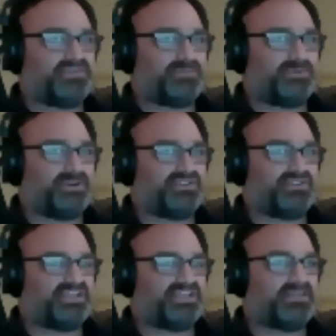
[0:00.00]

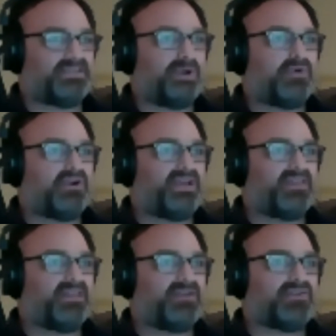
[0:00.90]
mergers, and to the point where,
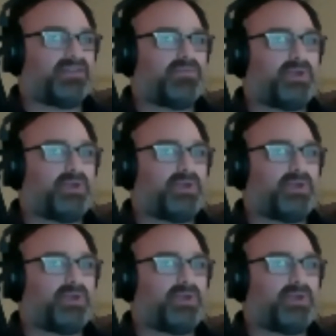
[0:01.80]
literally, they were probably